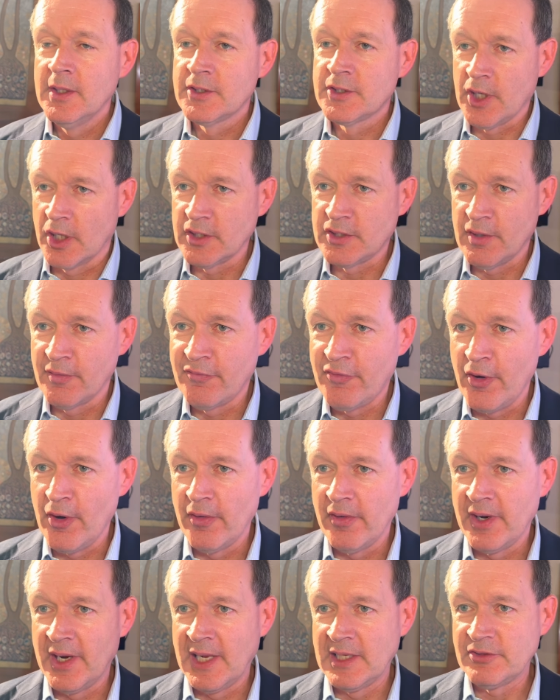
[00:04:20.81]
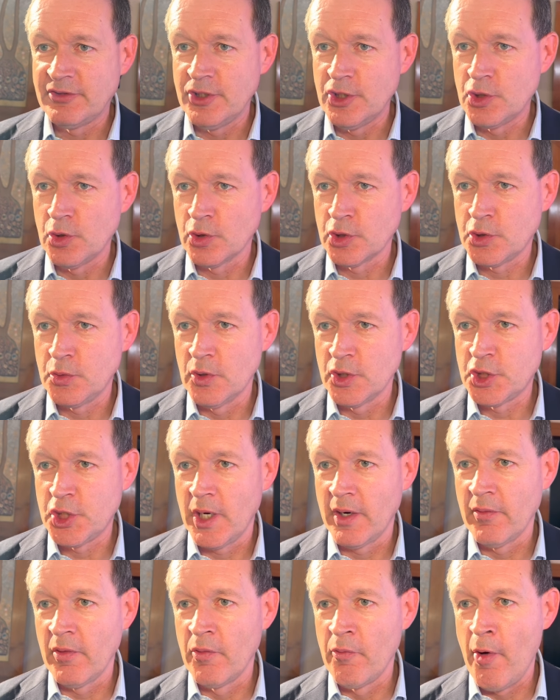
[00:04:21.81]
Tyson Fury and Anthony Joshua
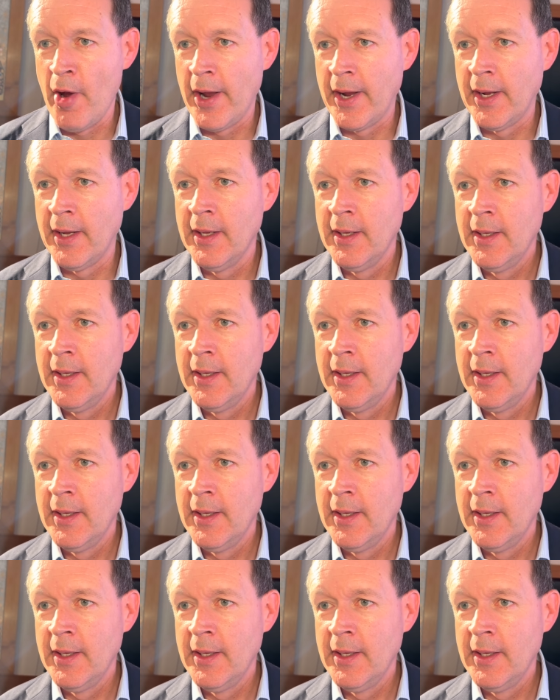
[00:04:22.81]
share a ring